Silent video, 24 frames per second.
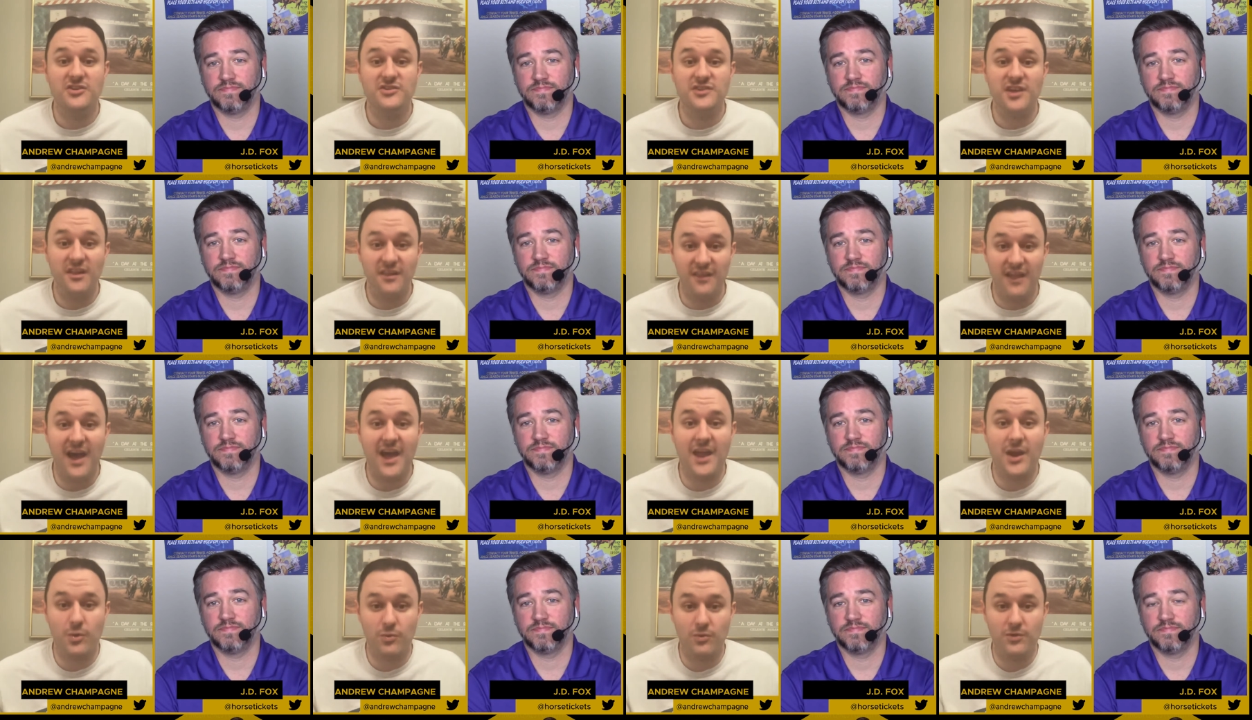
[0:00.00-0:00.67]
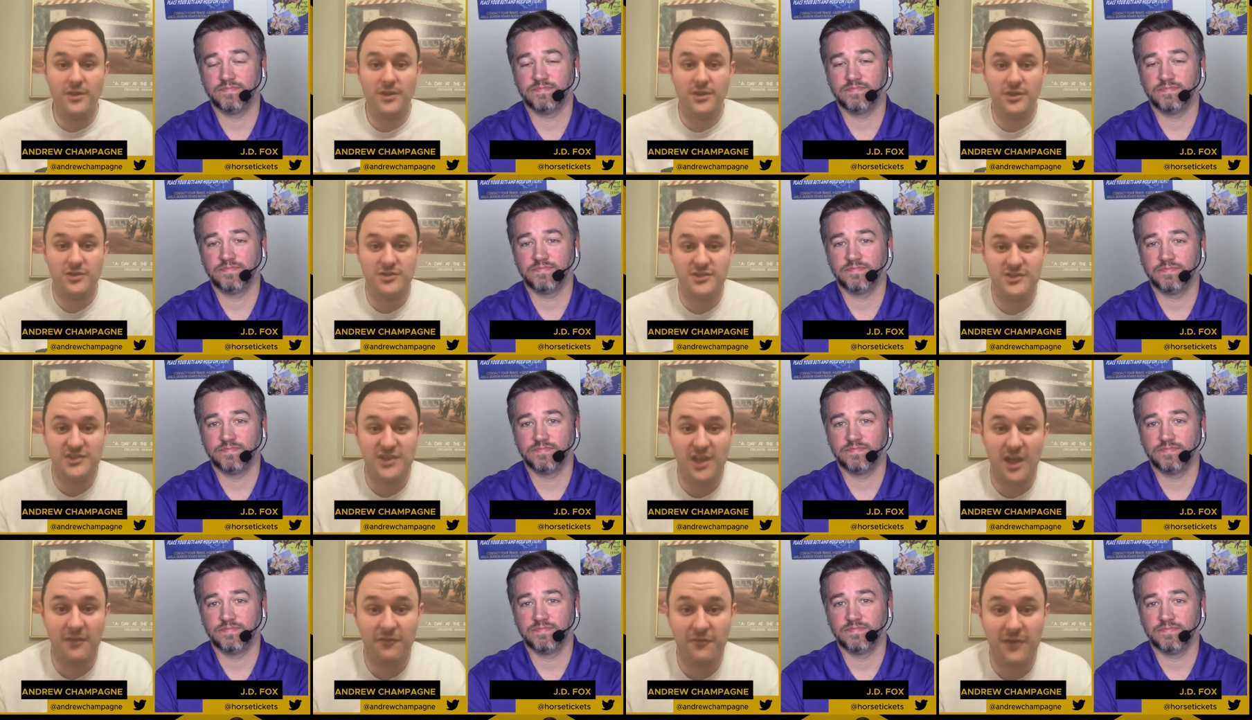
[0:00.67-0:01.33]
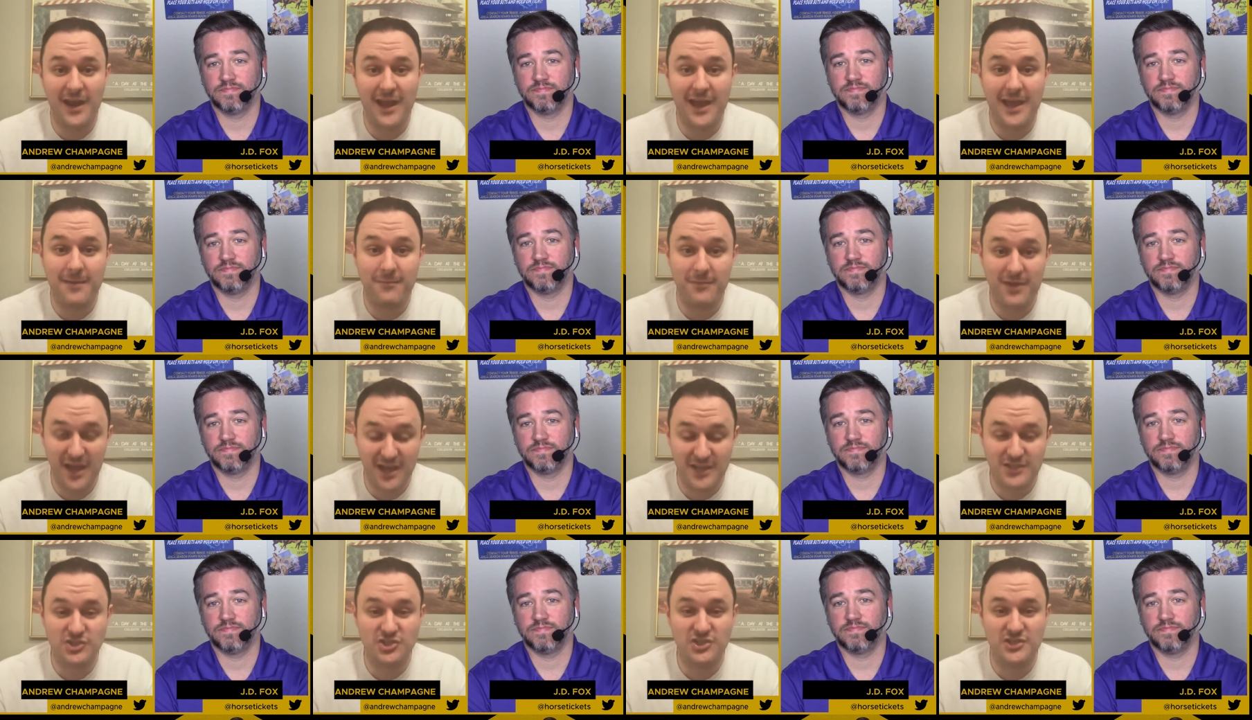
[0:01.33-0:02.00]
Speaker 1: There's a lot of really good stuff. And I
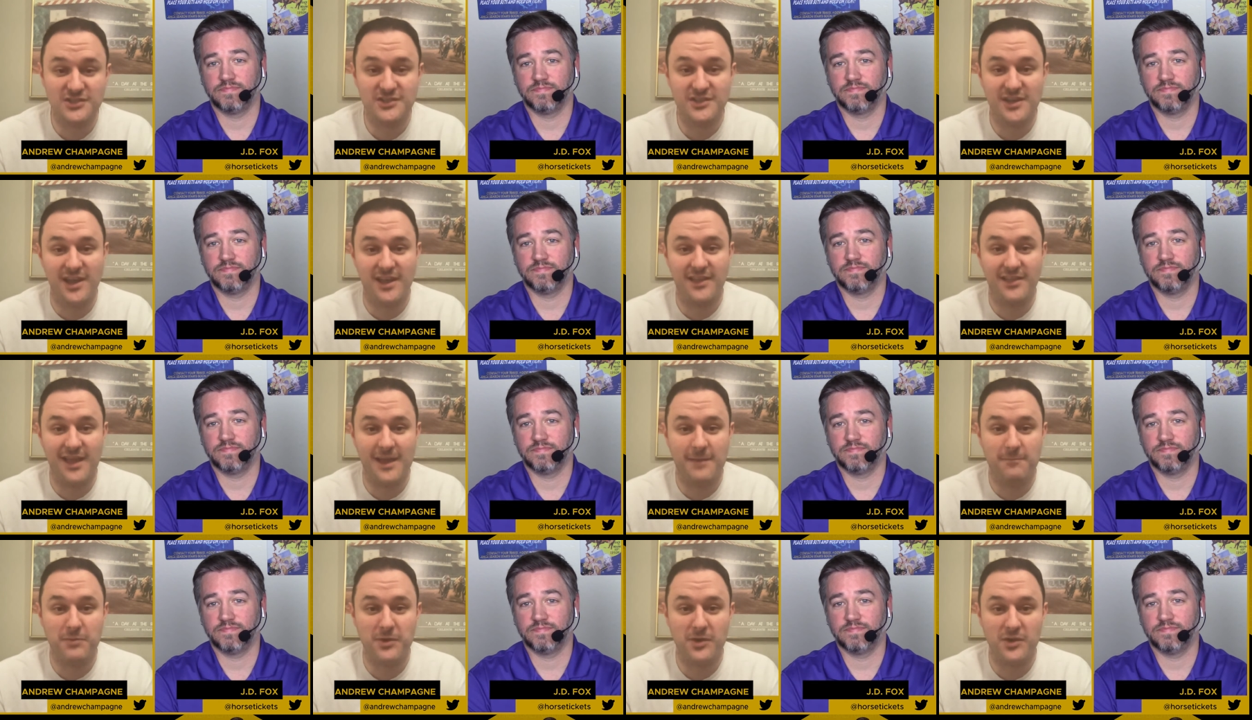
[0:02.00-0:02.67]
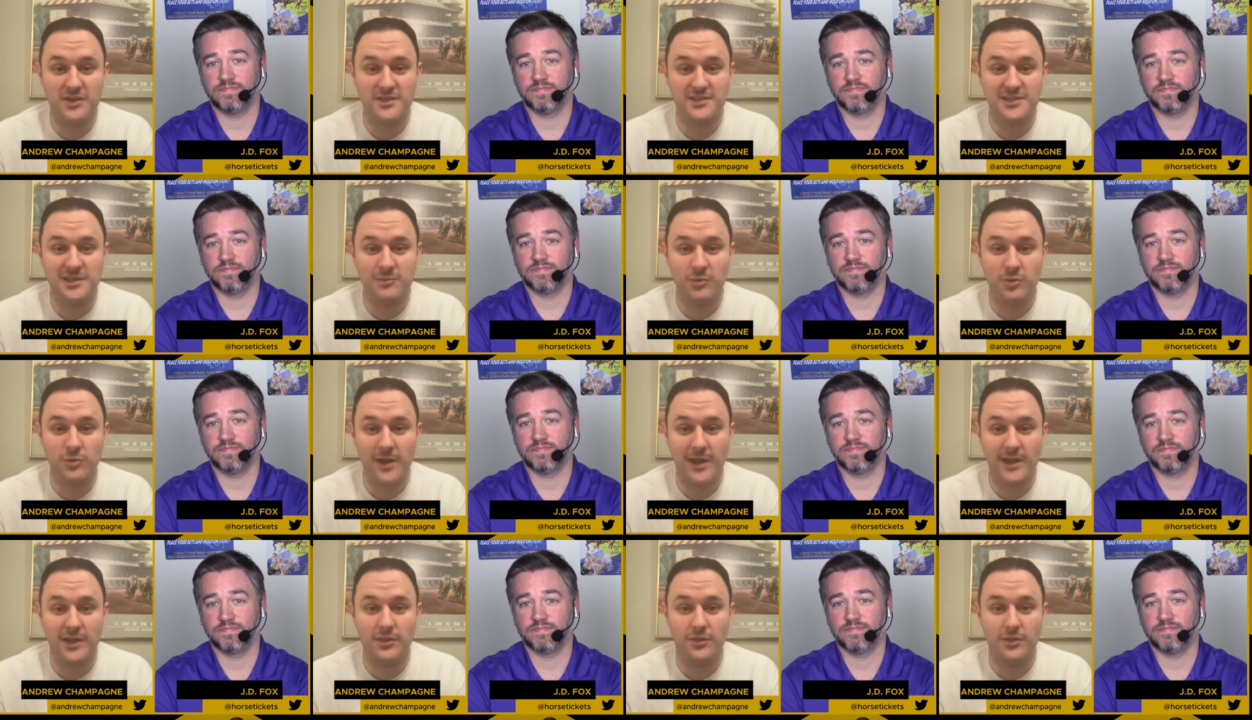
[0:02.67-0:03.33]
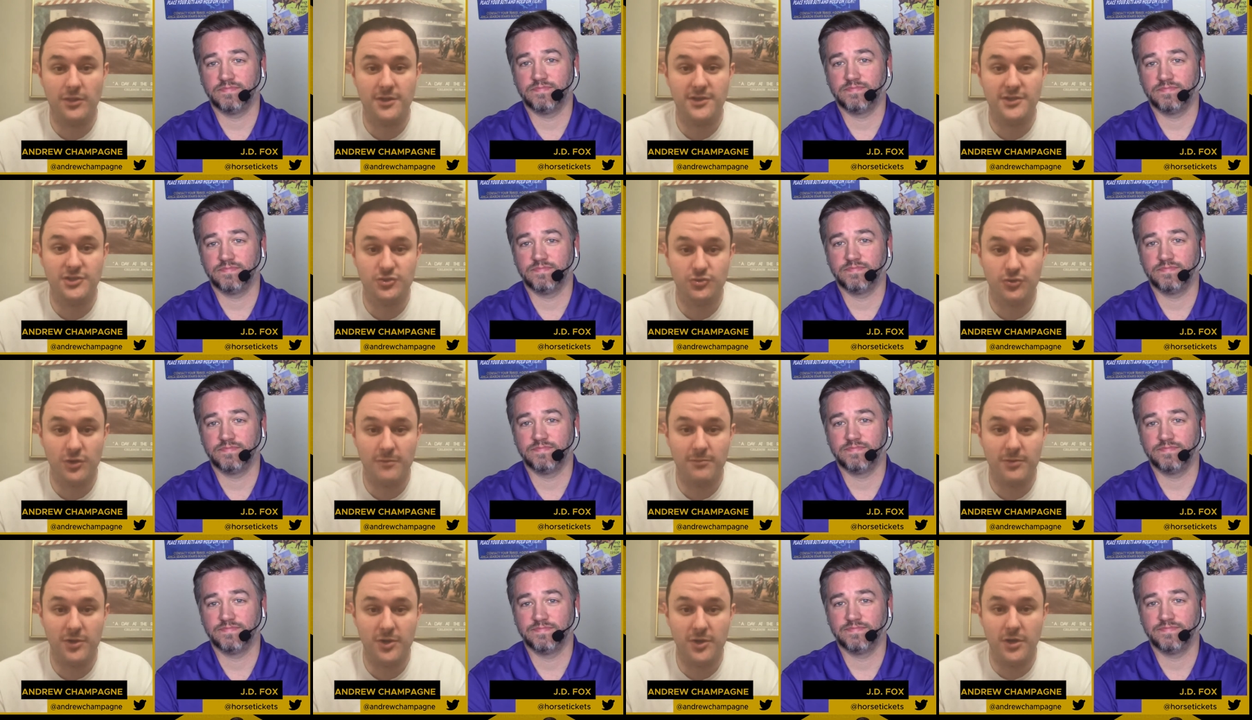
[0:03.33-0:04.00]
am not just saying that because I'm a regular
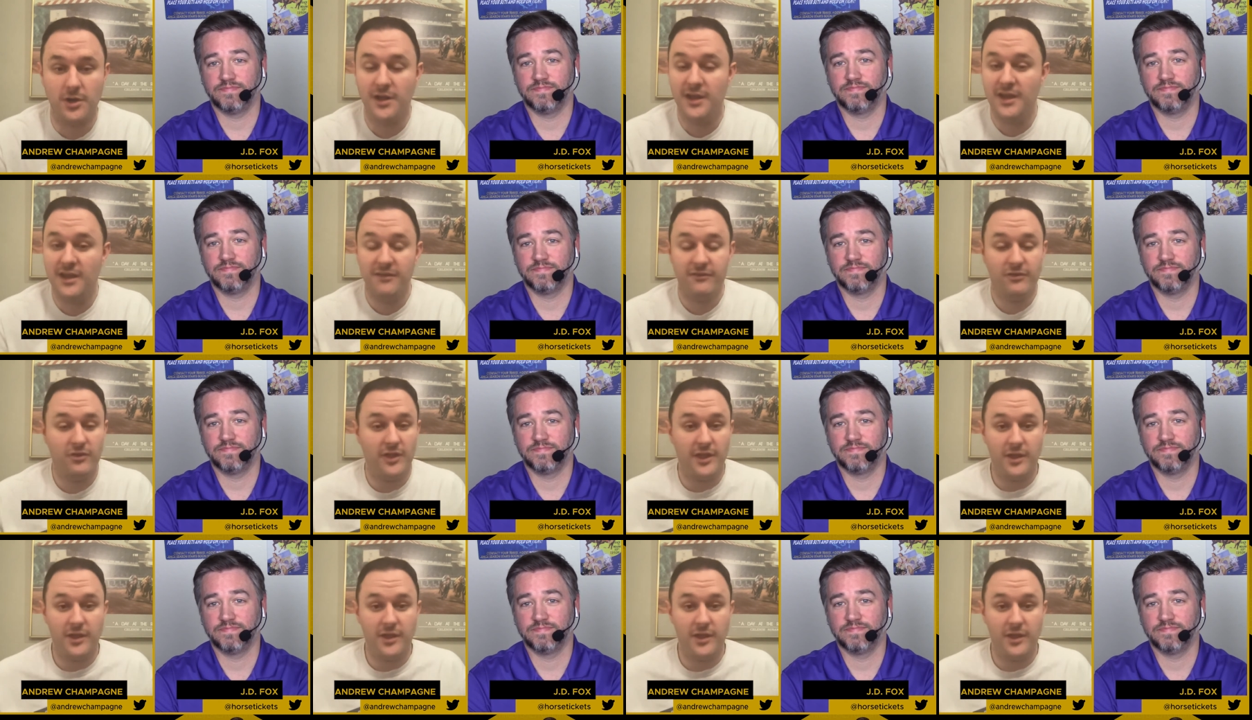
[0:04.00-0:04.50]
contributor.